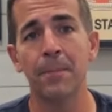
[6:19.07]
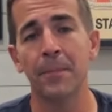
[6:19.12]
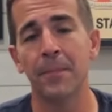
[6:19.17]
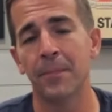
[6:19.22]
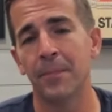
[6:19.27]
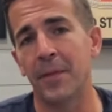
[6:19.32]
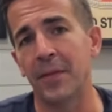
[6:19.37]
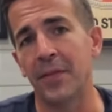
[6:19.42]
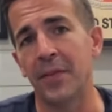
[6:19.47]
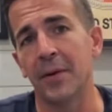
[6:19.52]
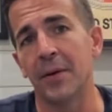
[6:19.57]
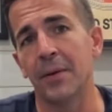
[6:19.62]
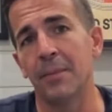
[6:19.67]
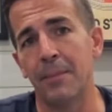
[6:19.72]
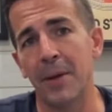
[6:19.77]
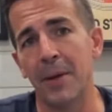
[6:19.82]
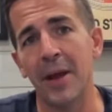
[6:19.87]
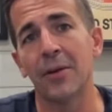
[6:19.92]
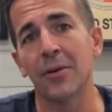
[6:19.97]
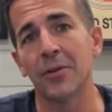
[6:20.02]
that the
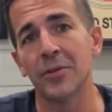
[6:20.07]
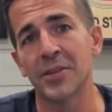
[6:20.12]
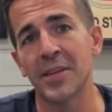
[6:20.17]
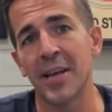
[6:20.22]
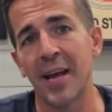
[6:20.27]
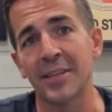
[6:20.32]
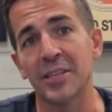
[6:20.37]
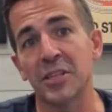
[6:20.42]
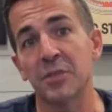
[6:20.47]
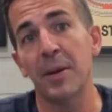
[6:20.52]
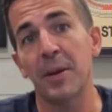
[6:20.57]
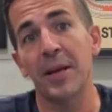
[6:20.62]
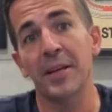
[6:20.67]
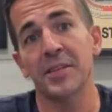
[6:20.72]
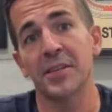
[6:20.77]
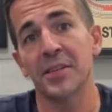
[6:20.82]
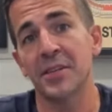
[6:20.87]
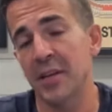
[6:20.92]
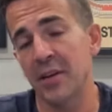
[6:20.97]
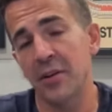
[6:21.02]
Bengals had
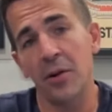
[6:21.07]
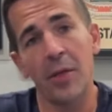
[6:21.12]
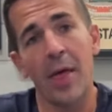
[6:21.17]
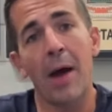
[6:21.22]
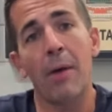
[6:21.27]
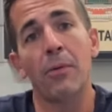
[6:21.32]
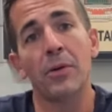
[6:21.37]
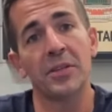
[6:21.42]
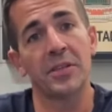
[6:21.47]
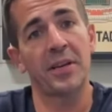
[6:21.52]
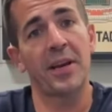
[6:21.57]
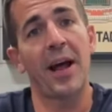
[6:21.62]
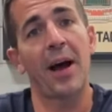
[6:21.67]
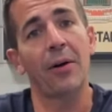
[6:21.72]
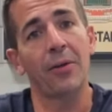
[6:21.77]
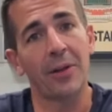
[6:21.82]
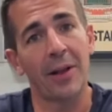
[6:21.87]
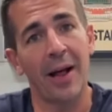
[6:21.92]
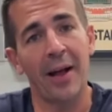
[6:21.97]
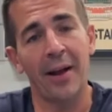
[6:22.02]
space to say, no, that one's an
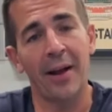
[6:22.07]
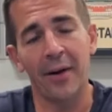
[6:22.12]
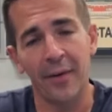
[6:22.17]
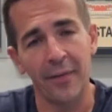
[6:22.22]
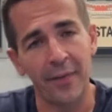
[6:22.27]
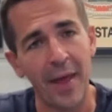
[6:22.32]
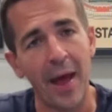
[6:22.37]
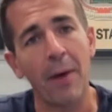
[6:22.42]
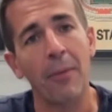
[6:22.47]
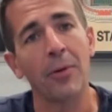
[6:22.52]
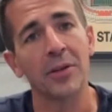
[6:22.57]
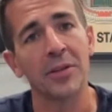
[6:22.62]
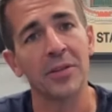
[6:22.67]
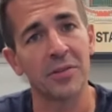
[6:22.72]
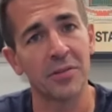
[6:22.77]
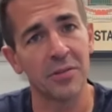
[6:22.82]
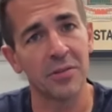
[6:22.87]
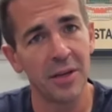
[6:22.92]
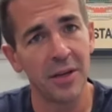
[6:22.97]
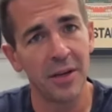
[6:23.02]
outlier. That
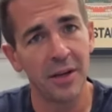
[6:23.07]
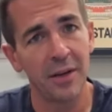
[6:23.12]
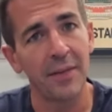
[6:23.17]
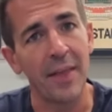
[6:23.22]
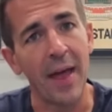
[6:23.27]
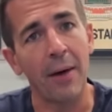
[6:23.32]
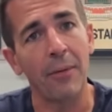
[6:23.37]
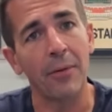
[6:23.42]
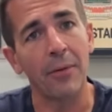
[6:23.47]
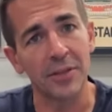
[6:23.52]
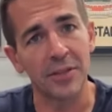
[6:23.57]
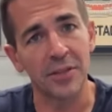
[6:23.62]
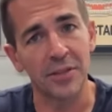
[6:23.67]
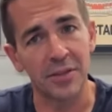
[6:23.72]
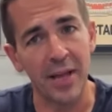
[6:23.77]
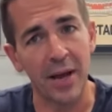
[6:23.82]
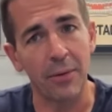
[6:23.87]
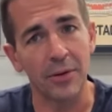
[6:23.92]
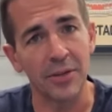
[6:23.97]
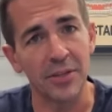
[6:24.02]
one's that one's
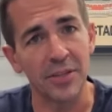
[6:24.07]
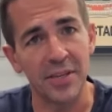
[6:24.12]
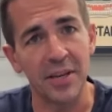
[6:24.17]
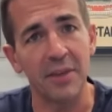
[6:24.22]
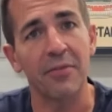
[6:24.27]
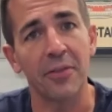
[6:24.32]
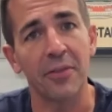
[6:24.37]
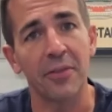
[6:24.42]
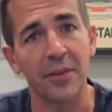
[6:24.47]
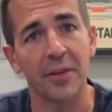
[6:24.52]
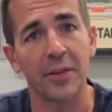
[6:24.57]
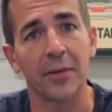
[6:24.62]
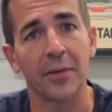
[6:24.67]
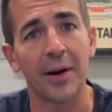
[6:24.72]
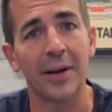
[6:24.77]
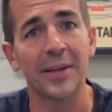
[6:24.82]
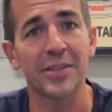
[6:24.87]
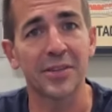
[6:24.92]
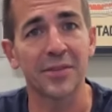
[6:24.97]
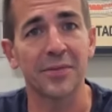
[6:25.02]
that one's different than the
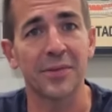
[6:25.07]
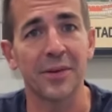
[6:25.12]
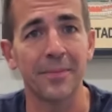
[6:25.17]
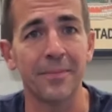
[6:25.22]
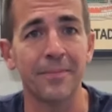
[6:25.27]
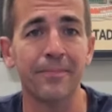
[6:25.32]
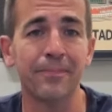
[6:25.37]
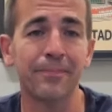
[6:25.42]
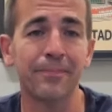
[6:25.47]
rest of them.